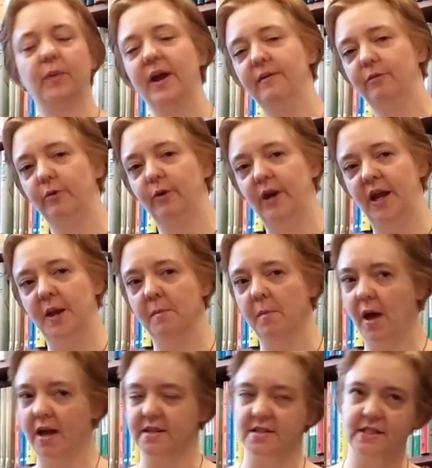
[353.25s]
bravery,
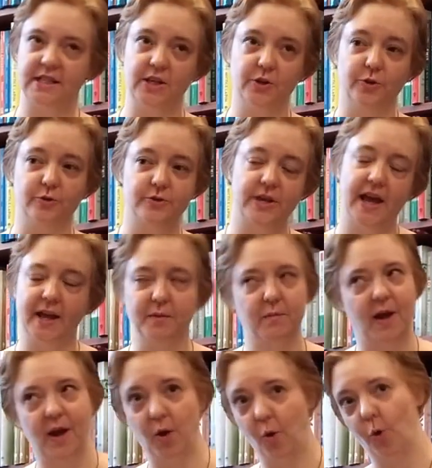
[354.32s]
my skills, and
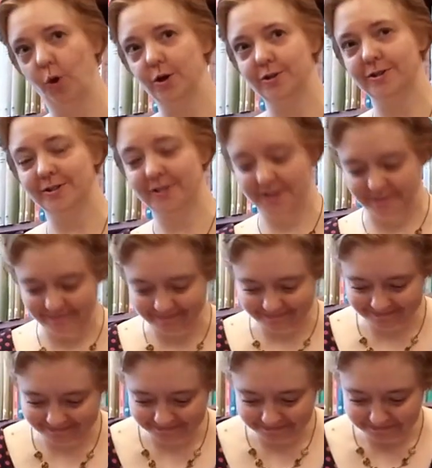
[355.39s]
my horse.
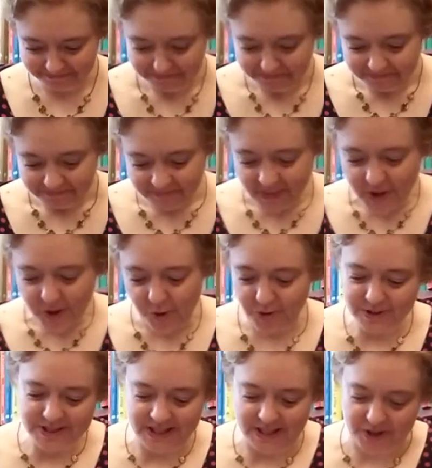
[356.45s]

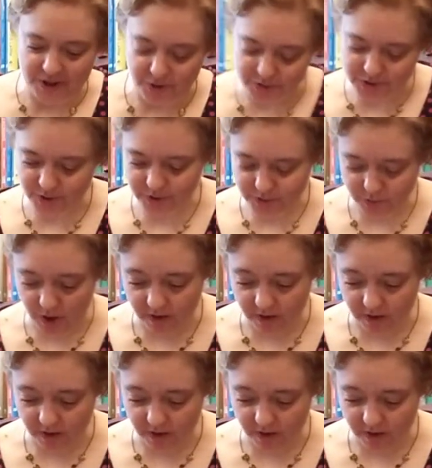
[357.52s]
Gonzalico turned to